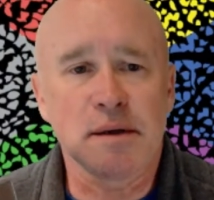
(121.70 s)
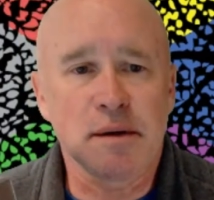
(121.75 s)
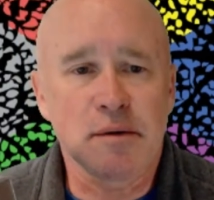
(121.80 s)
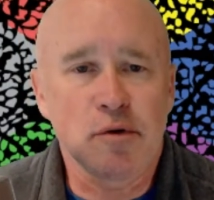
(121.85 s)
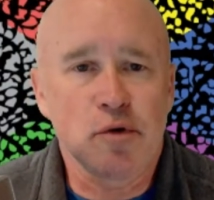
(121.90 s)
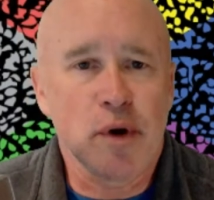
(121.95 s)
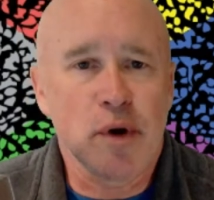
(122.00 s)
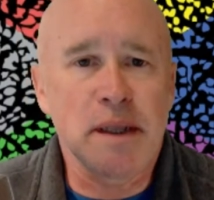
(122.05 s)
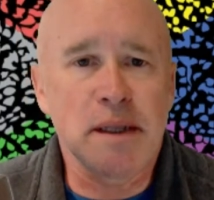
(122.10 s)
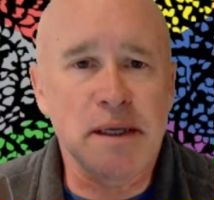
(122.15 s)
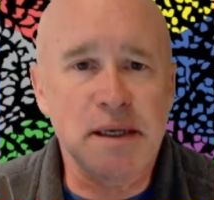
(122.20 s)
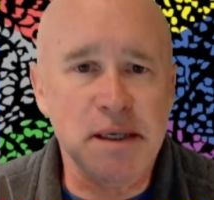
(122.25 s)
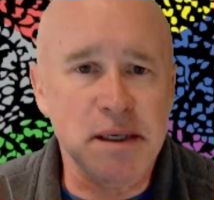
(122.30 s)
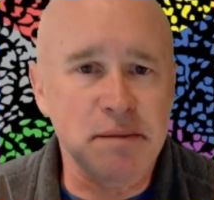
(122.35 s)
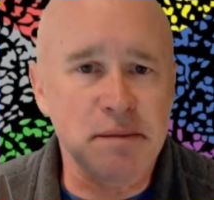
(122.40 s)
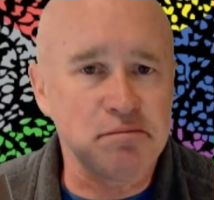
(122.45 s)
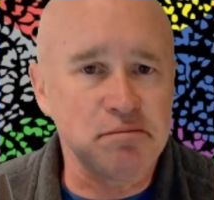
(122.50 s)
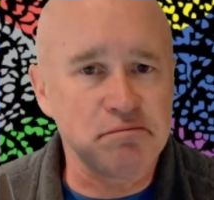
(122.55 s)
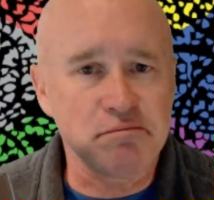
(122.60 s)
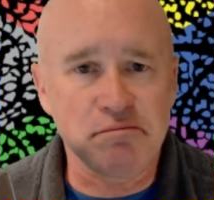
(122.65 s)

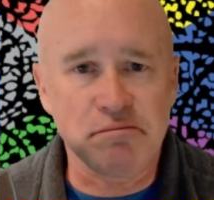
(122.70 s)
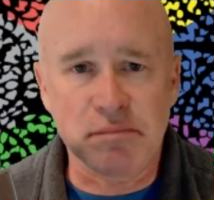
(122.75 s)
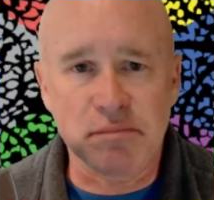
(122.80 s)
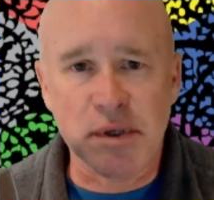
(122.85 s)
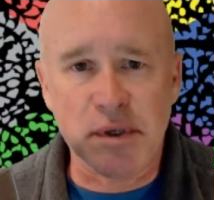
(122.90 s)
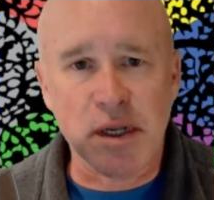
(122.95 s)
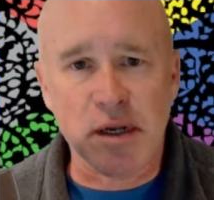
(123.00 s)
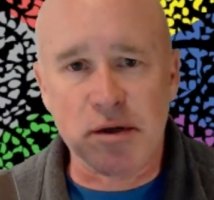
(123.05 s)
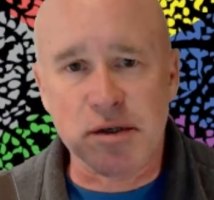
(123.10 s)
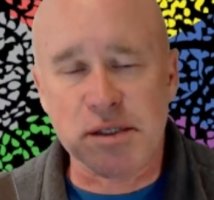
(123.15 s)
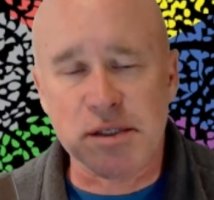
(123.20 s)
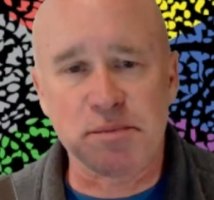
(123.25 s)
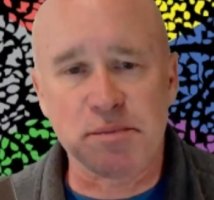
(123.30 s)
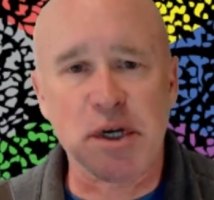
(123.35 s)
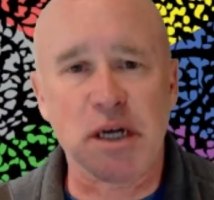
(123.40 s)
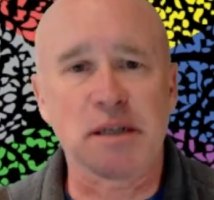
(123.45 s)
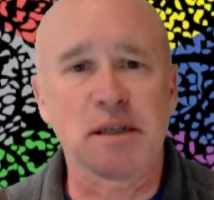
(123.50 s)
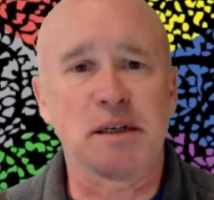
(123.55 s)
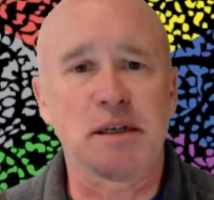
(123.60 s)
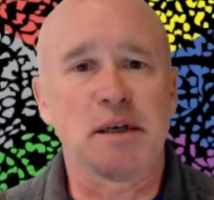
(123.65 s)
greatly, you know,
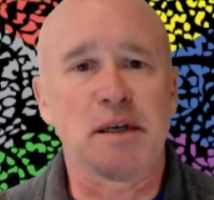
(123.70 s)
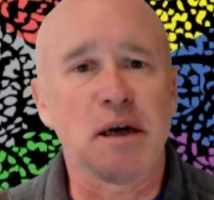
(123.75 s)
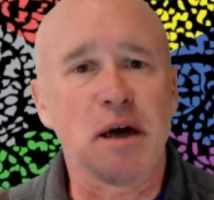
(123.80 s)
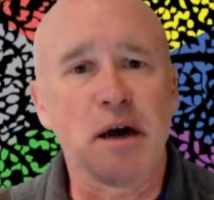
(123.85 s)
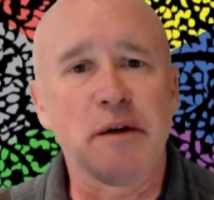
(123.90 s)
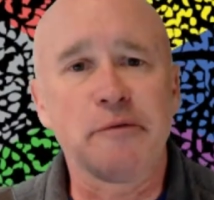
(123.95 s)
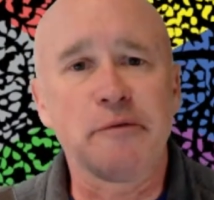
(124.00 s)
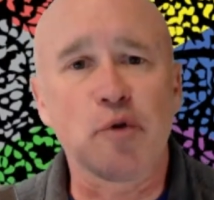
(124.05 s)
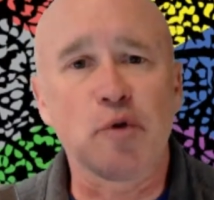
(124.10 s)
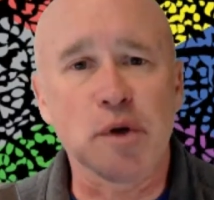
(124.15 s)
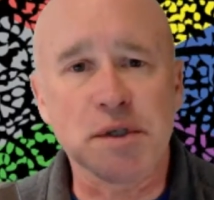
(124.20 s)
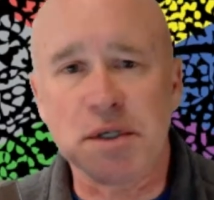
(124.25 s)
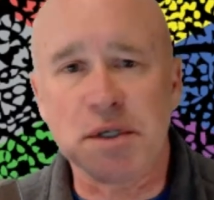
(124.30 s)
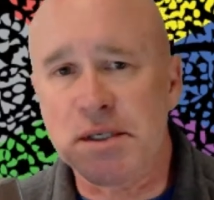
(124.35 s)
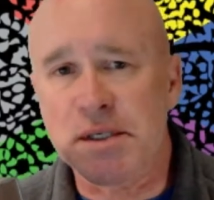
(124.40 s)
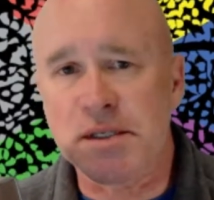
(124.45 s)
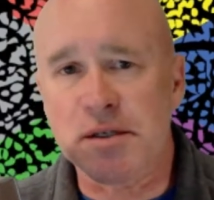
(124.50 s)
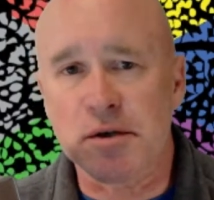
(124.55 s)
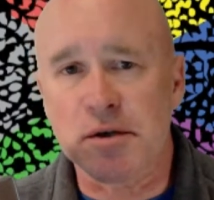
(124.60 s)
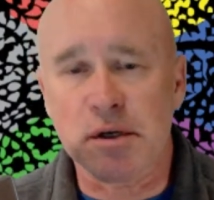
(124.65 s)
subjected to
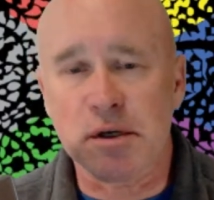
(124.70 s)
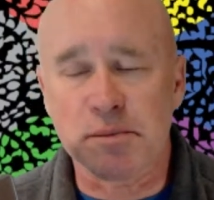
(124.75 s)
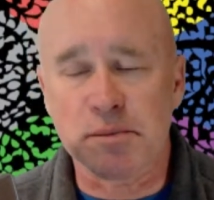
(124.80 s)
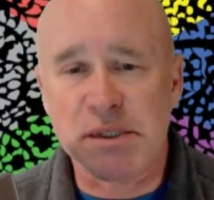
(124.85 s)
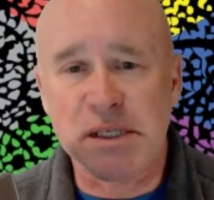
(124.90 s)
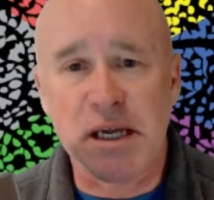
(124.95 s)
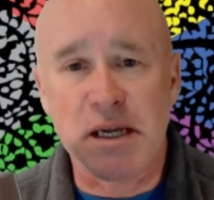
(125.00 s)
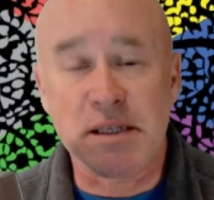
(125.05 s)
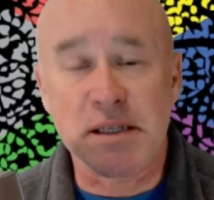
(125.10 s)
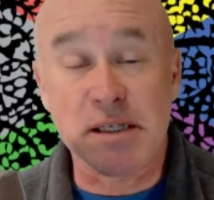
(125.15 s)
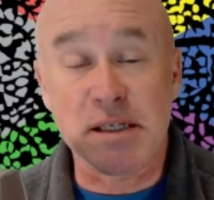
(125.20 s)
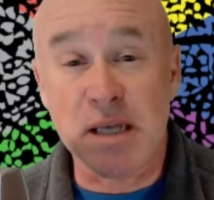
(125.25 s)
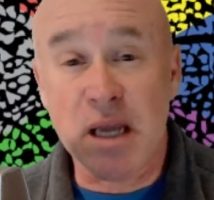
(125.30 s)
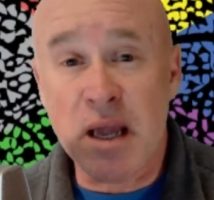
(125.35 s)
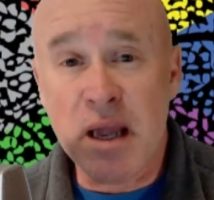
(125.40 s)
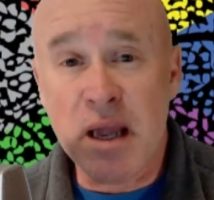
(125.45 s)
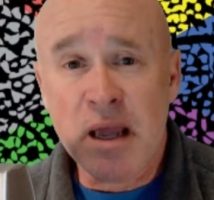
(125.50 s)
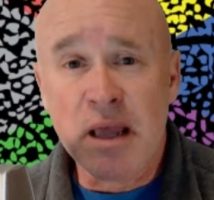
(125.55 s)
unfortunate circumstances.